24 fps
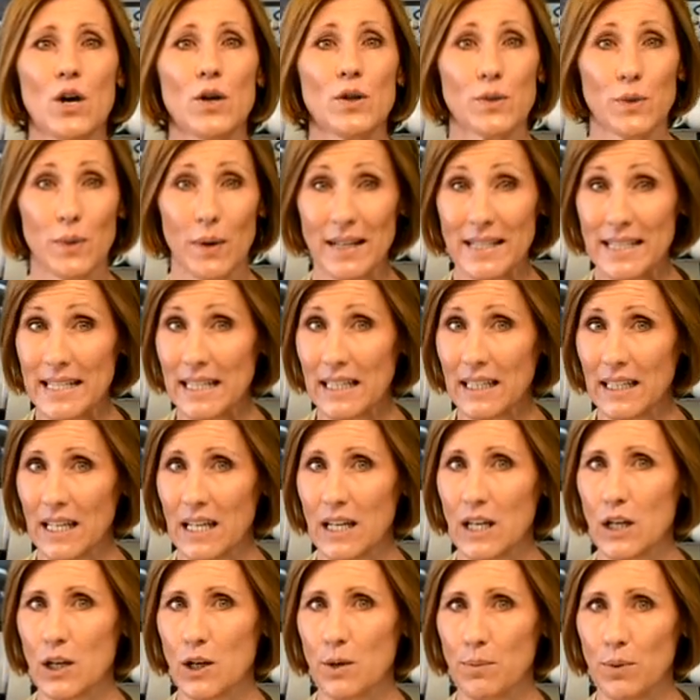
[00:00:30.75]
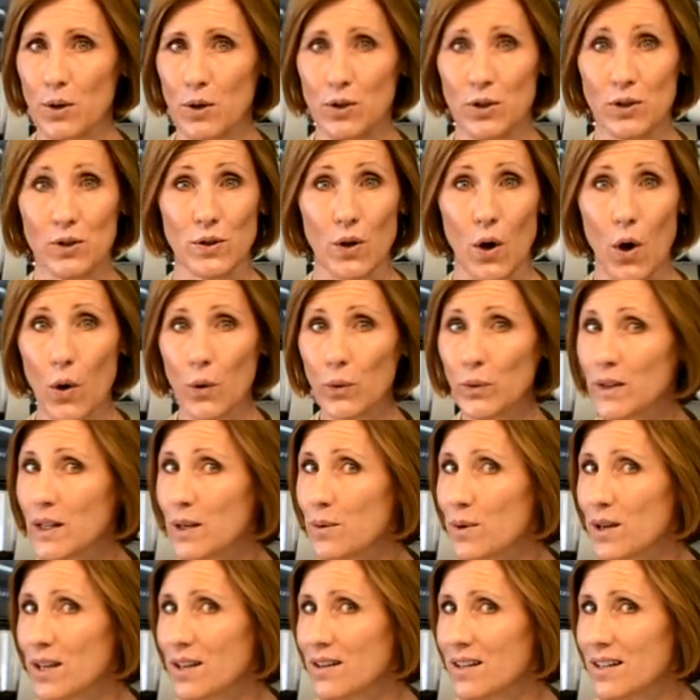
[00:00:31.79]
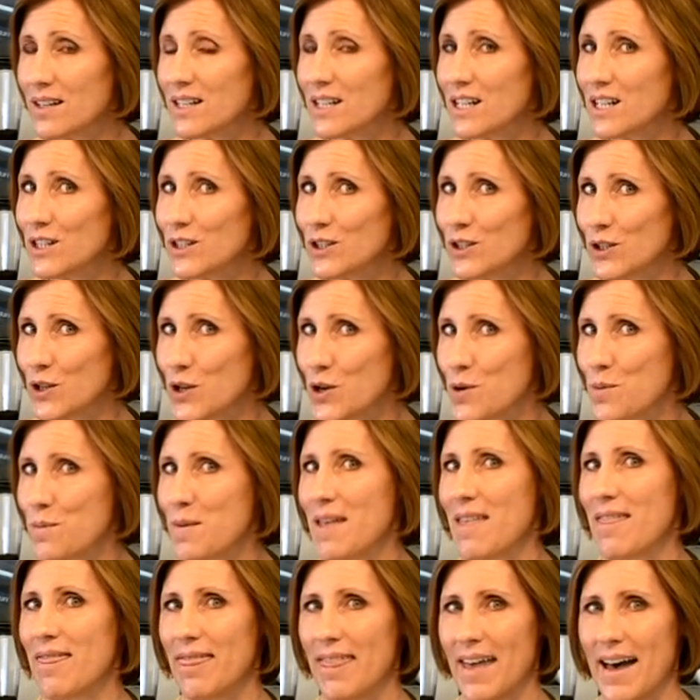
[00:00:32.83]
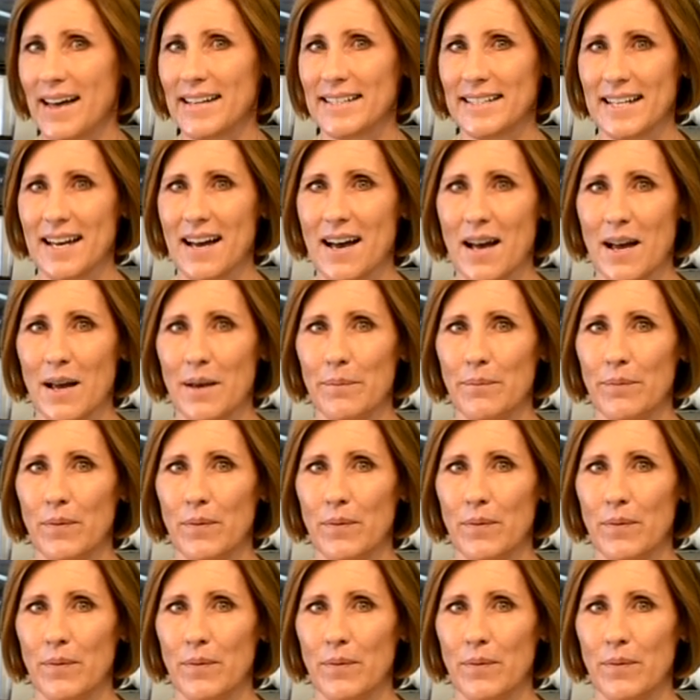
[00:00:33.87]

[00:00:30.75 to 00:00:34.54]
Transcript: So ideally, you purchase only what you can consume in that time.